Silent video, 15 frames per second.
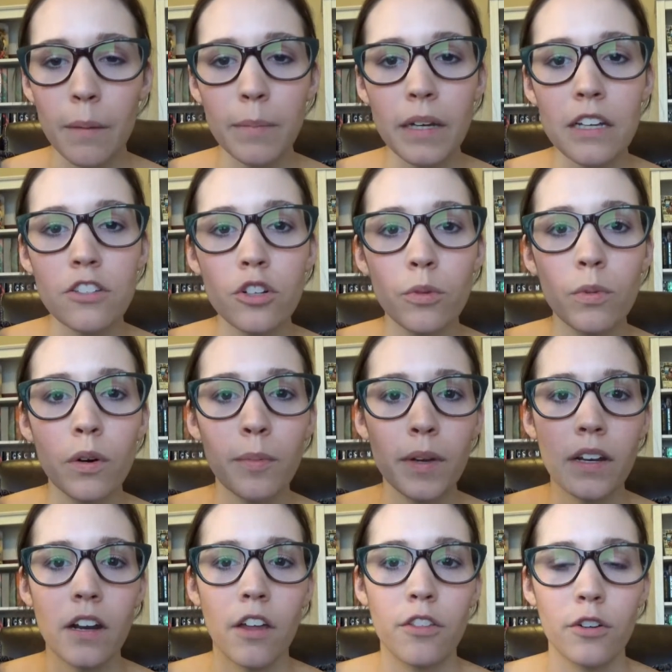because there will be
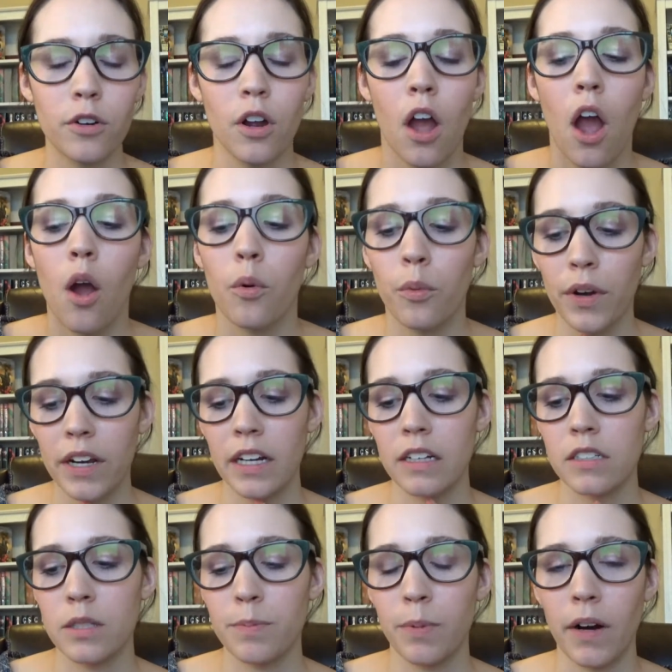another reading
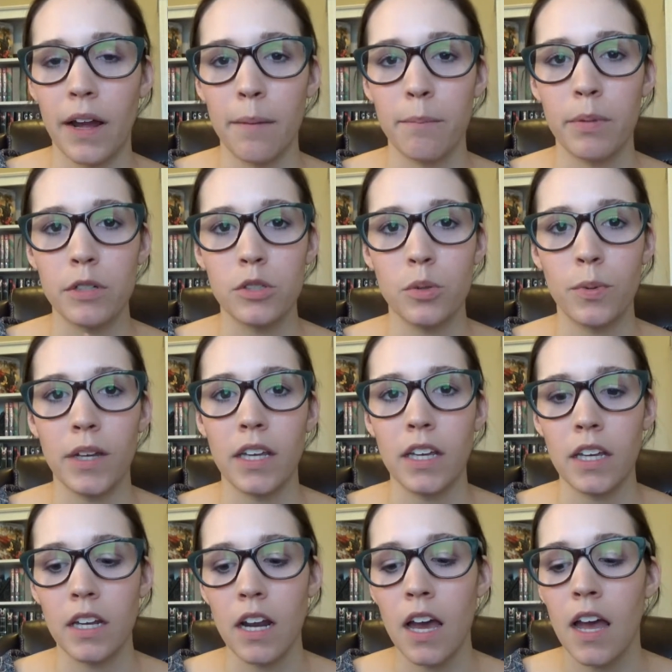sprint
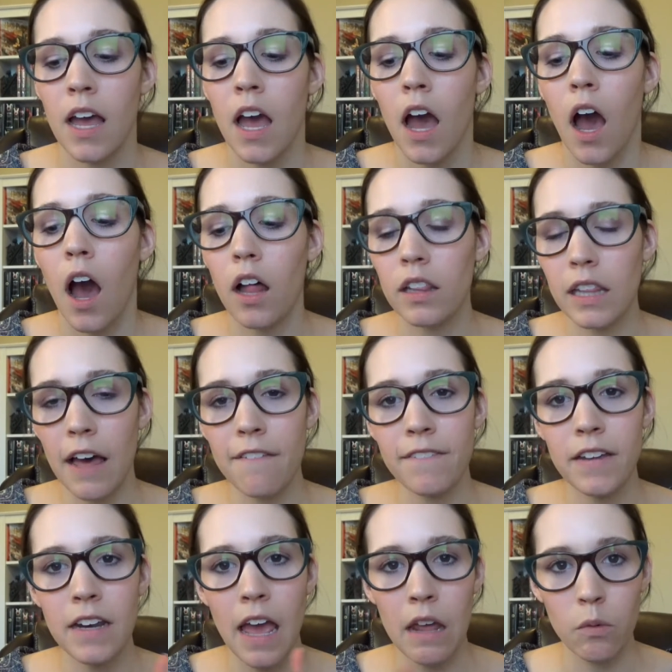between
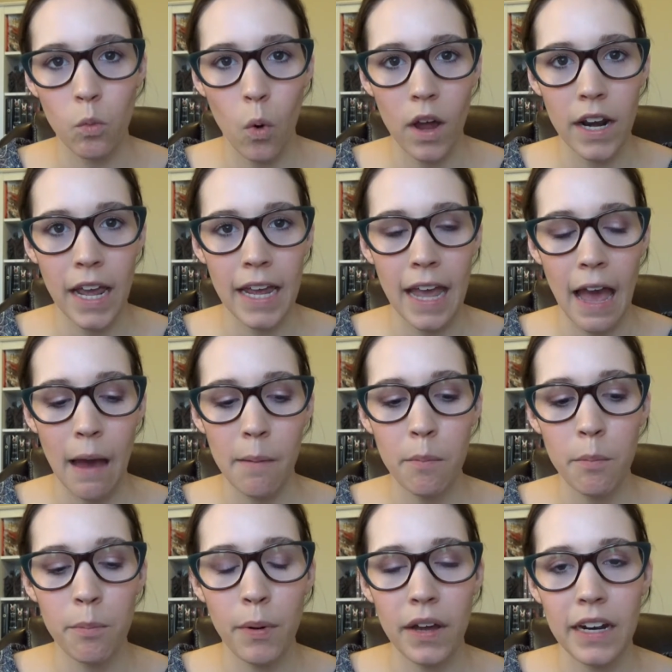11 and 1
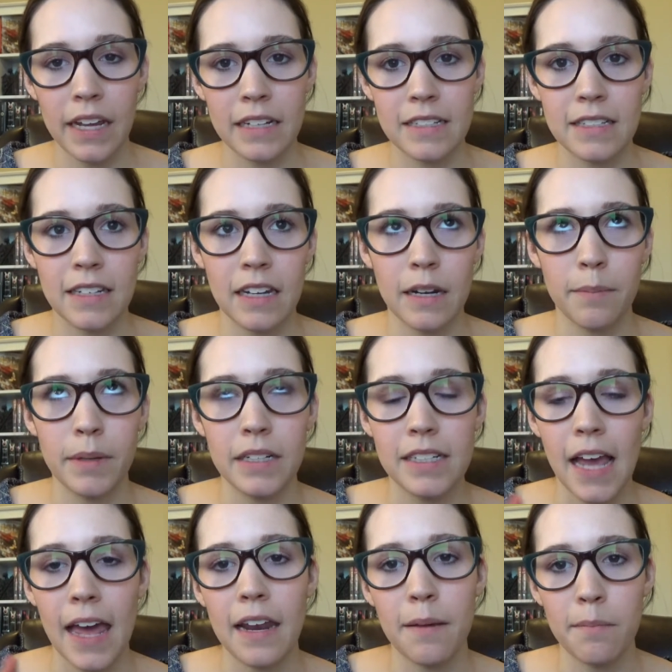a.m., but it's going to be
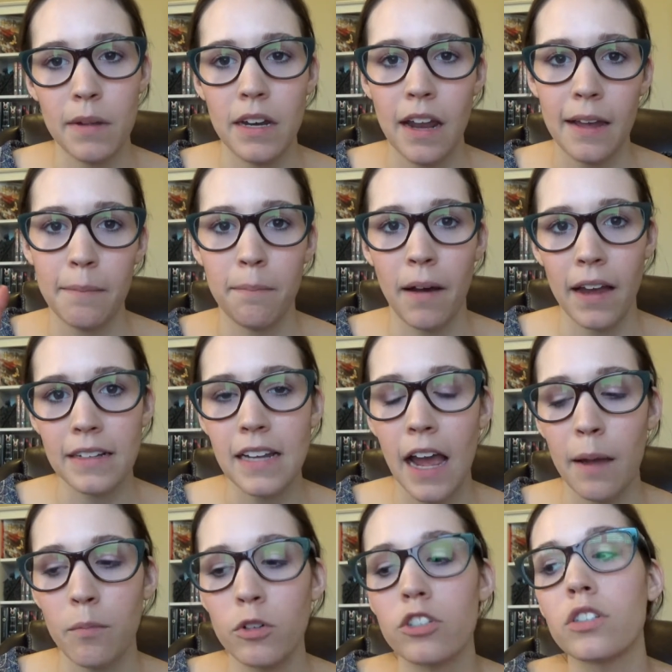10 and midnight my
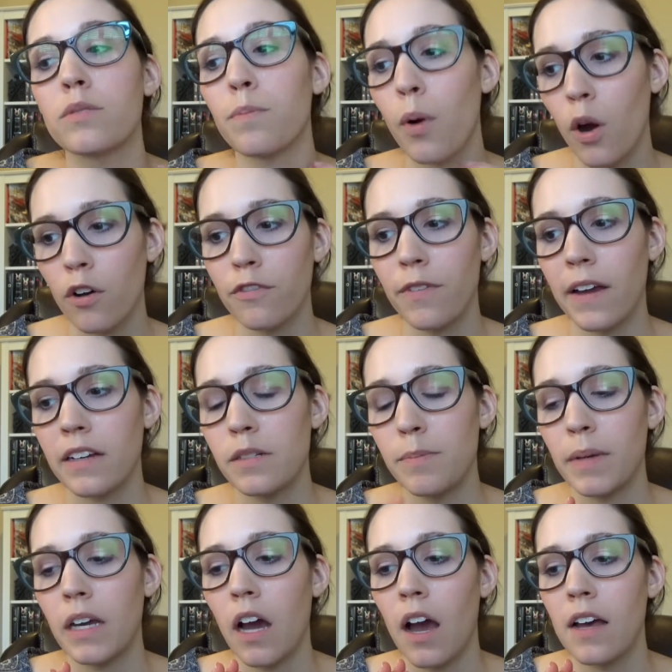time, which is perfect
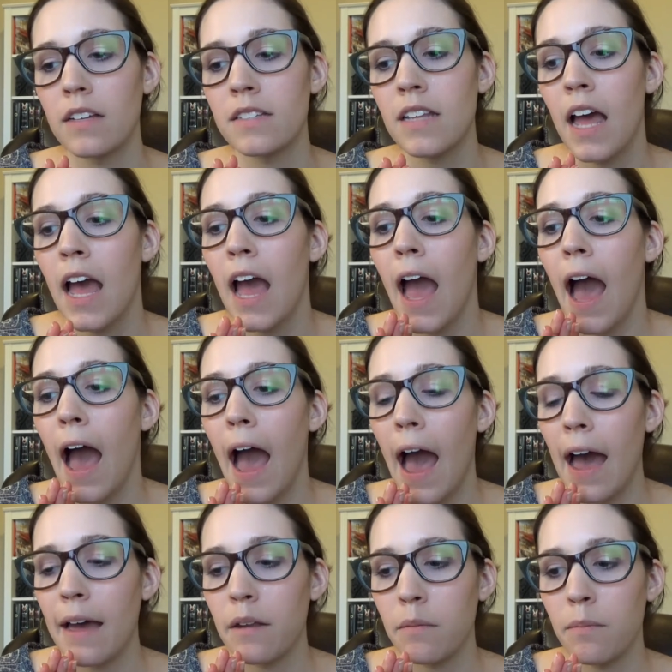because
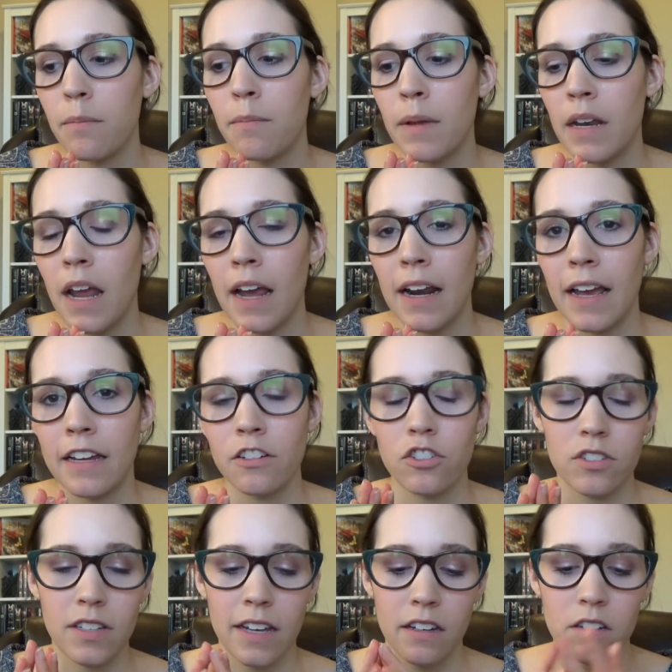at midnight I can
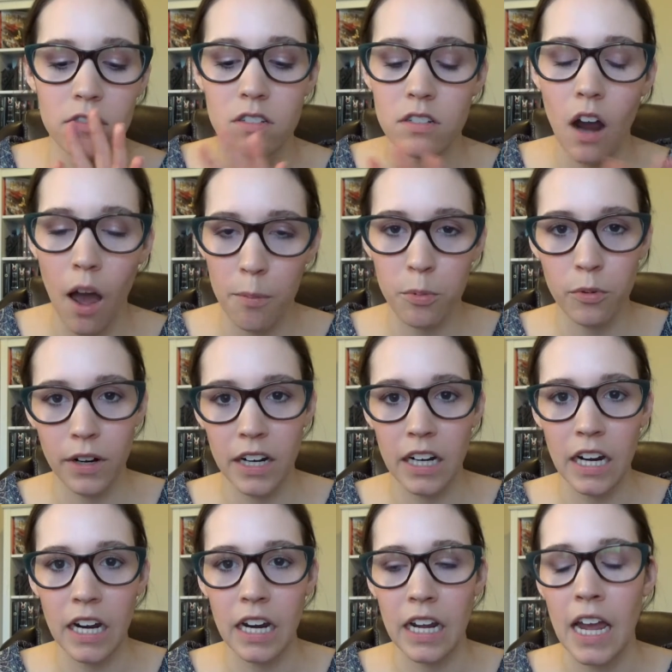just like stop
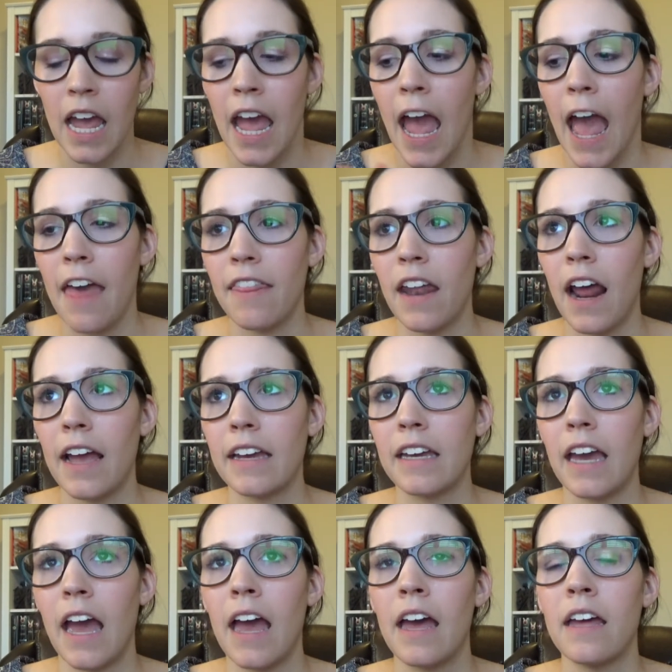reading and then I
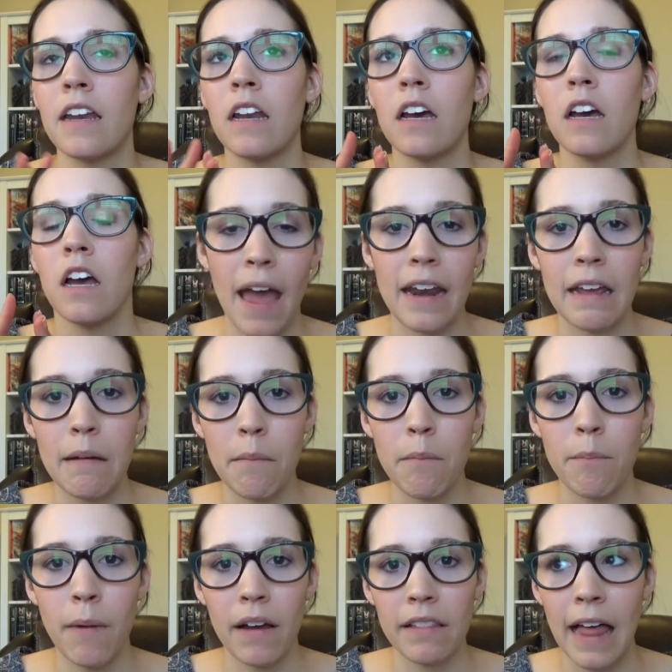can edit
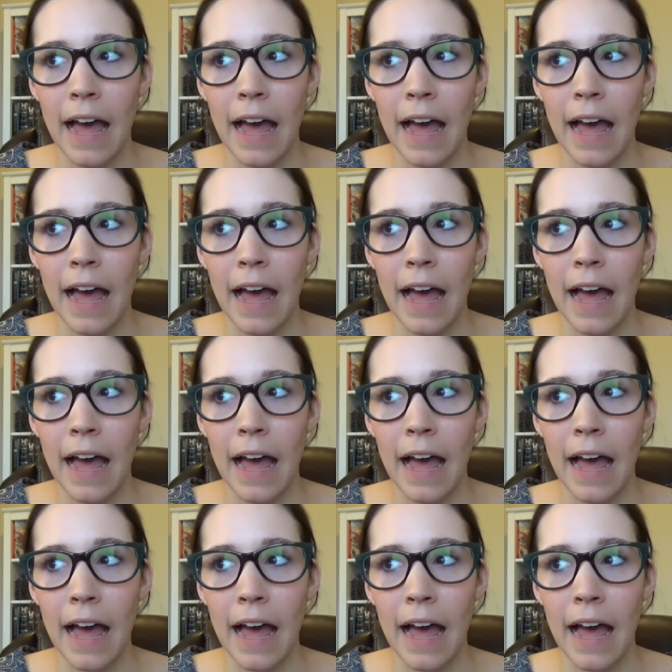my